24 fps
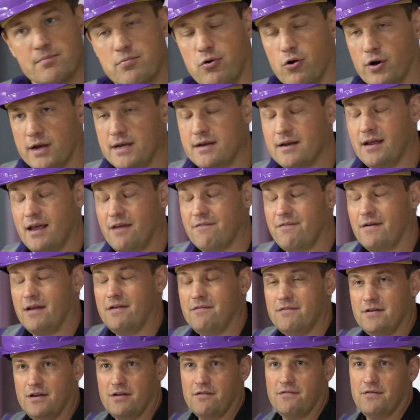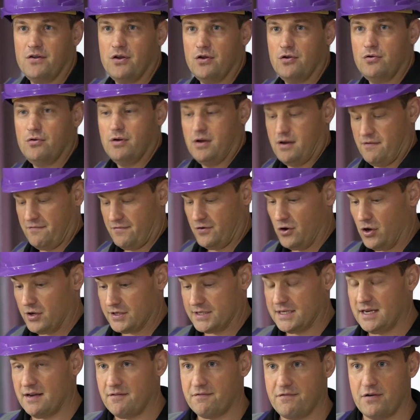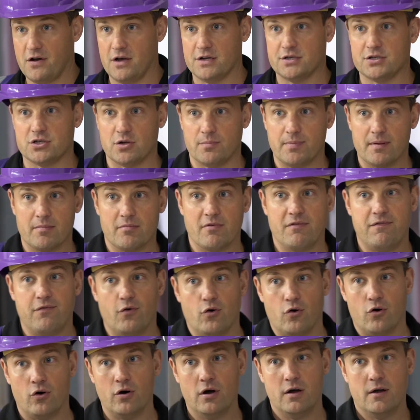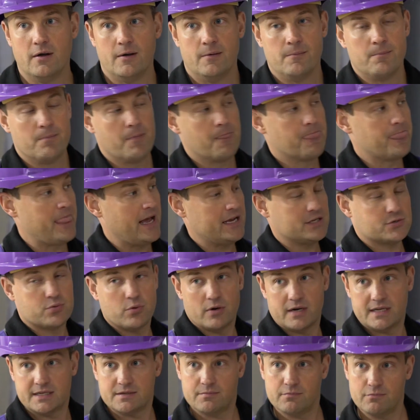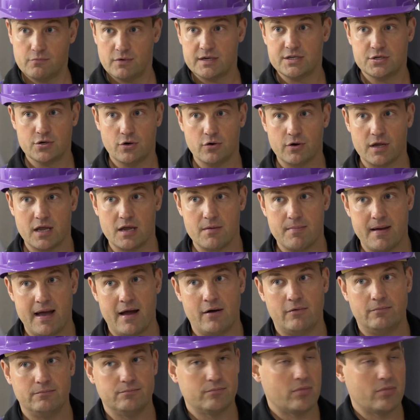point. If any of you have not seen fire stopping before, that's what we're talking about.